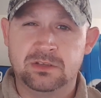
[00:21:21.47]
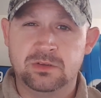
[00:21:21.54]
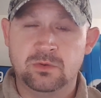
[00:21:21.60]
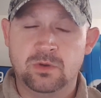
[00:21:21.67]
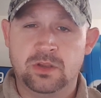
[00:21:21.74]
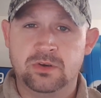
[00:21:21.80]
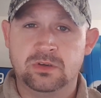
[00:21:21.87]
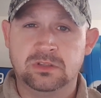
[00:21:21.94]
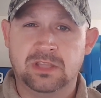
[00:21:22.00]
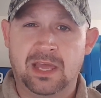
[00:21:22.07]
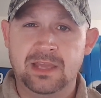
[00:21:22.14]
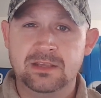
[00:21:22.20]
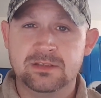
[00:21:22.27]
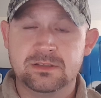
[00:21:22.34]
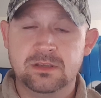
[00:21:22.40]
200
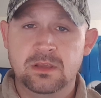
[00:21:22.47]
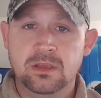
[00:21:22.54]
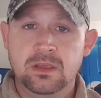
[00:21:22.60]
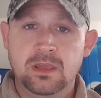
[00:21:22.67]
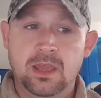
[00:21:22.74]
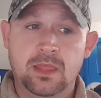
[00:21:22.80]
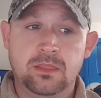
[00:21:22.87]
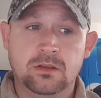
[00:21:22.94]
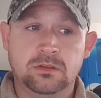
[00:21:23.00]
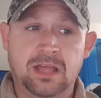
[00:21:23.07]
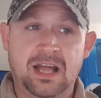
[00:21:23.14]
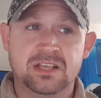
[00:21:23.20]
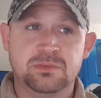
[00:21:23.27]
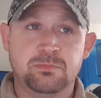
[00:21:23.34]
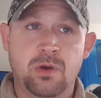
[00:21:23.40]
likes, and their
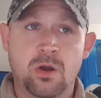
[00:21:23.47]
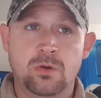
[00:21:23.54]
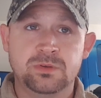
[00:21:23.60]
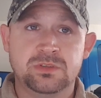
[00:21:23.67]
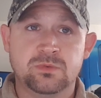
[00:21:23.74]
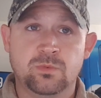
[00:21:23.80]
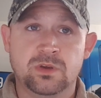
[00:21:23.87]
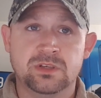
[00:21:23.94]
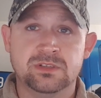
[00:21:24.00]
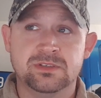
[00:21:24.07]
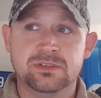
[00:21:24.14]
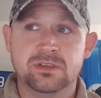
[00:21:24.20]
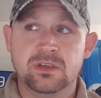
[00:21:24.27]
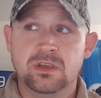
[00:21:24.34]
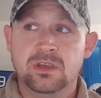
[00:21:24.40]
last post
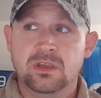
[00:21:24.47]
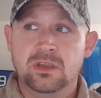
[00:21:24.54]
was